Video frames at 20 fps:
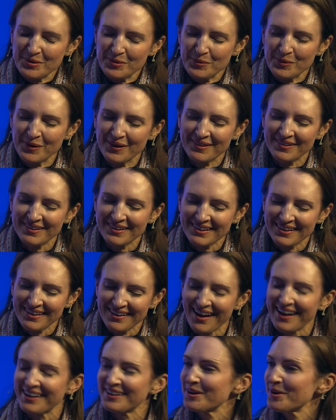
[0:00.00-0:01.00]
Well,
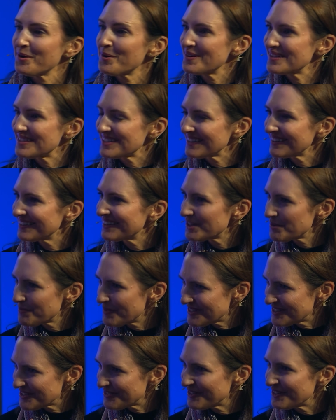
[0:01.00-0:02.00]
I know it's a little
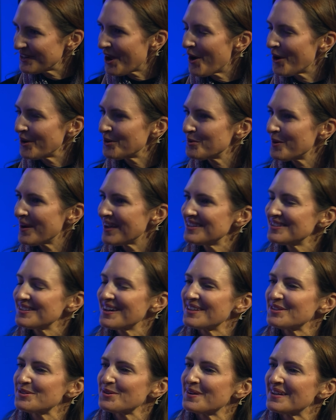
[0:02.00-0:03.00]
bit of an odd way to
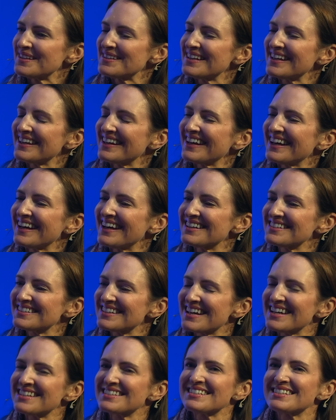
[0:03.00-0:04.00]
enter in as
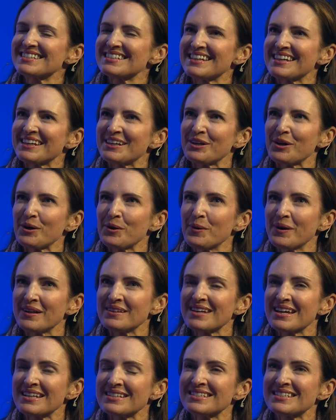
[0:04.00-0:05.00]
a CEO,
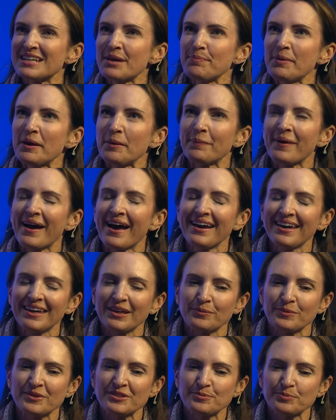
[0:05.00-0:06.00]
and stepping back,
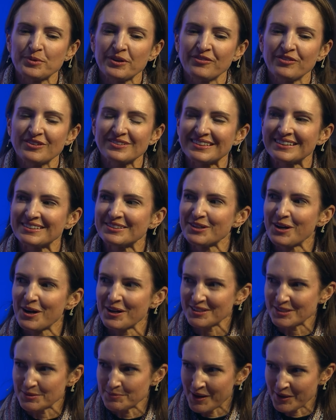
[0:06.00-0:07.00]
it was previously
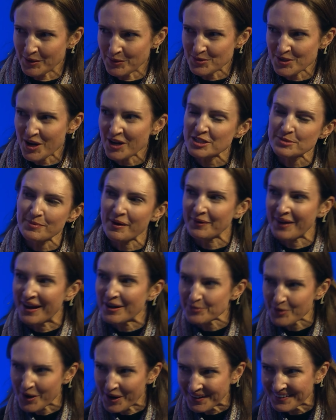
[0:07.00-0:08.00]
talked about, you talked about
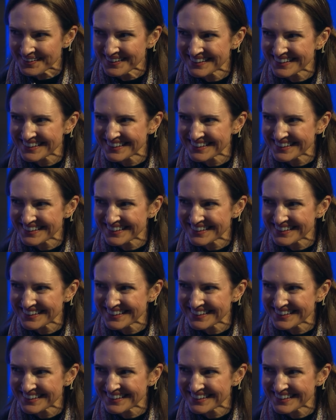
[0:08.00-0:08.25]
Enron.